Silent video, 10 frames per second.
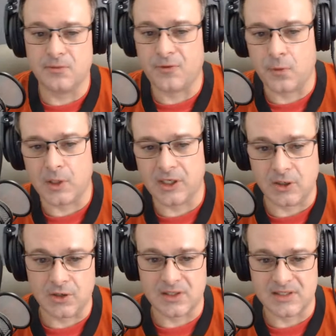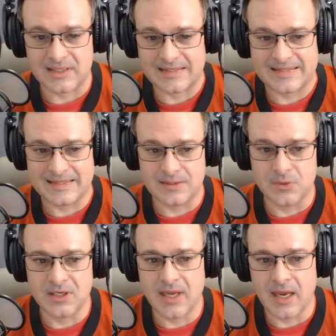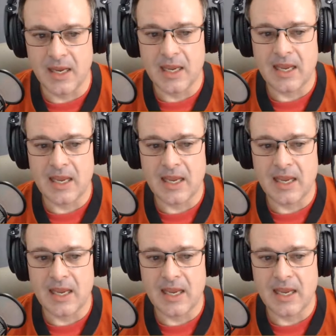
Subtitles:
If I want to go to the 6 system today,